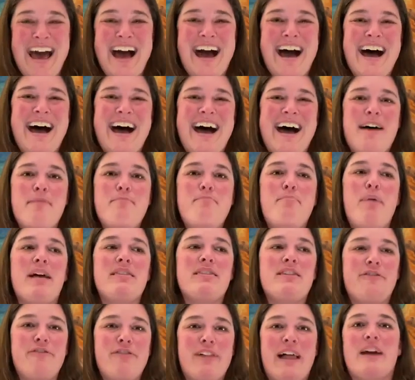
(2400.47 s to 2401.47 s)

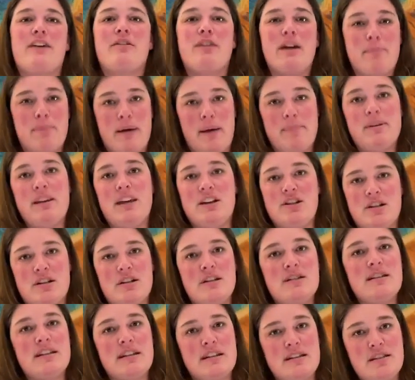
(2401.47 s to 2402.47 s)
But the Flat Creek population
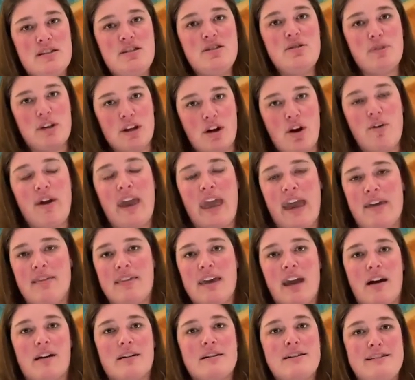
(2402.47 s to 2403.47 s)
is doing okay.
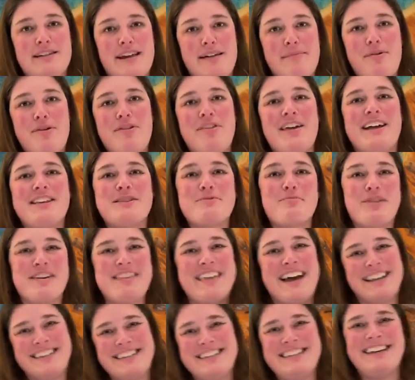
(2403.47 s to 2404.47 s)
They are stable. That's where
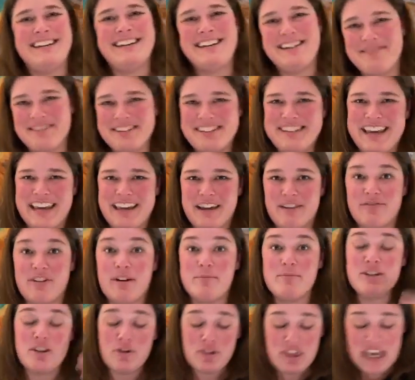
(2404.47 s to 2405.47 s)
that signet was taken
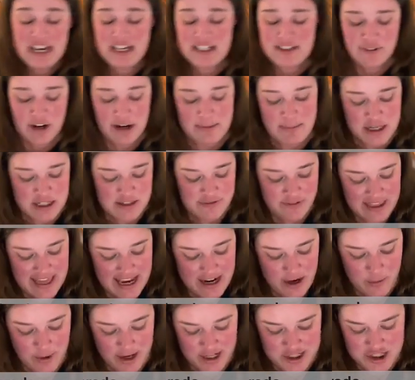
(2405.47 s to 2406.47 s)
from. So thanks very much for
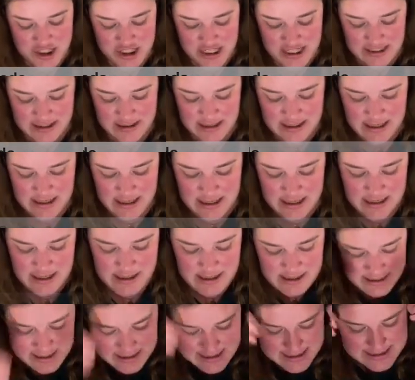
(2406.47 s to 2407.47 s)
that question.
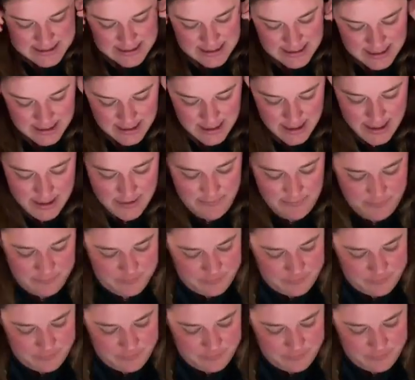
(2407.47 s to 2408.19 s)
Let's see here.